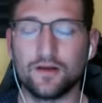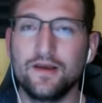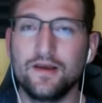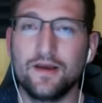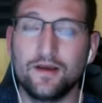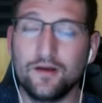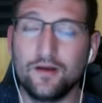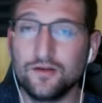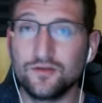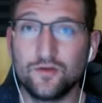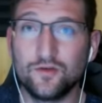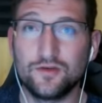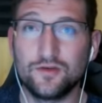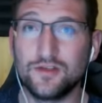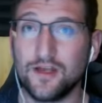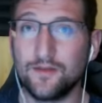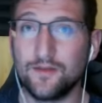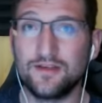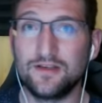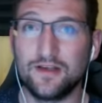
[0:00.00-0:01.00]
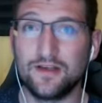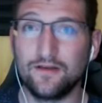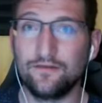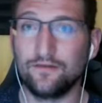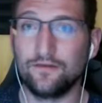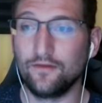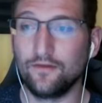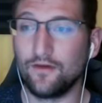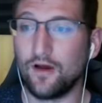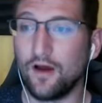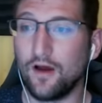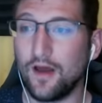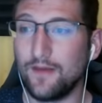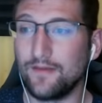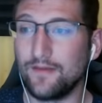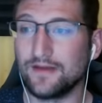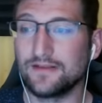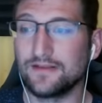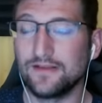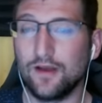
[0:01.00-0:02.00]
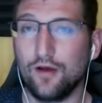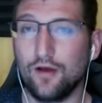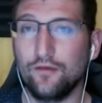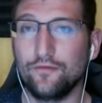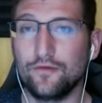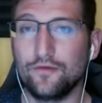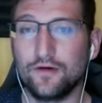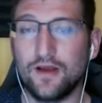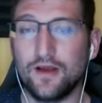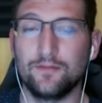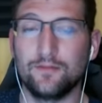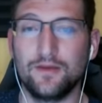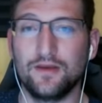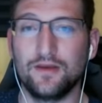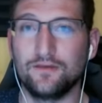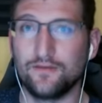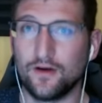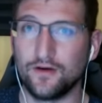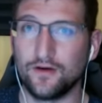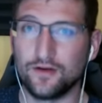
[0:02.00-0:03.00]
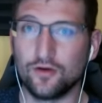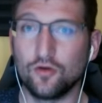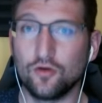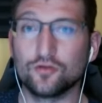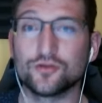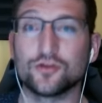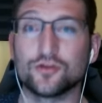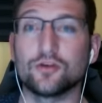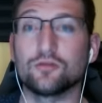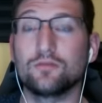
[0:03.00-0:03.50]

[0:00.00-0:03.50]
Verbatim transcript: And also a WTF at myself for not being very cultured.